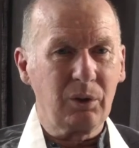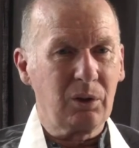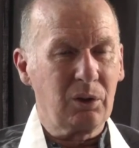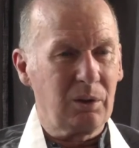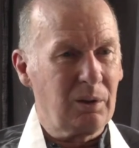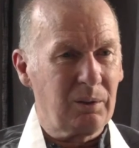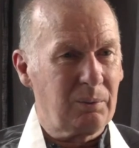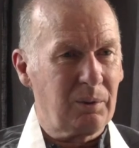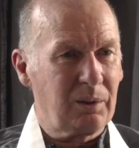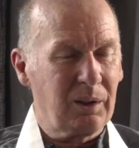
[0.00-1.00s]
the the
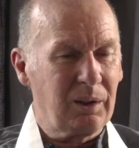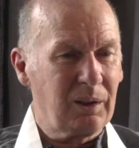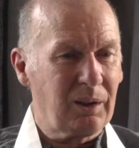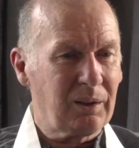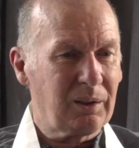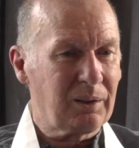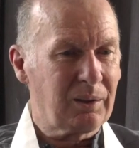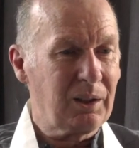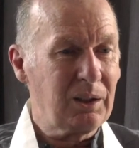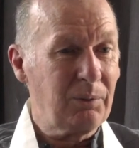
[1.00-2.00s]
the,
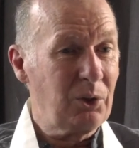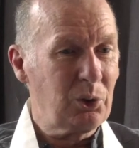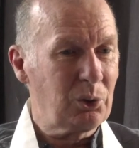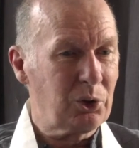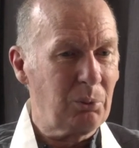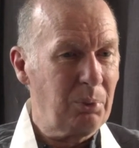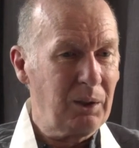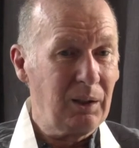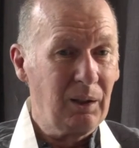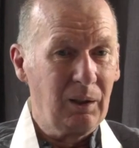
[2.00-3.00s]
uh, the, individual should
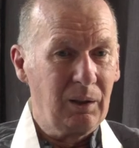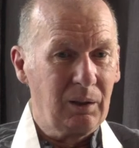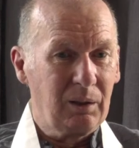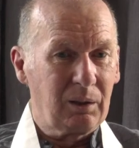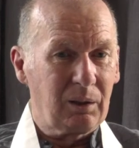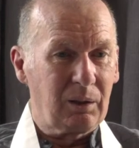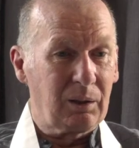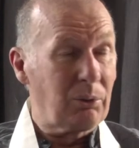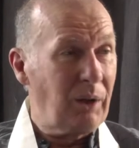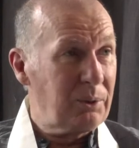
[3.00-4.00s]
be uh,
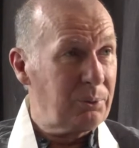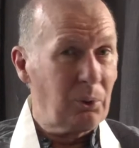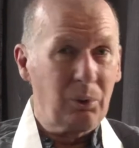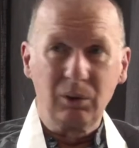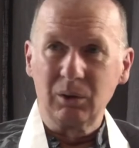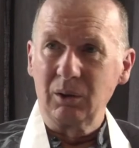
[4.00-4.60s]
grateful,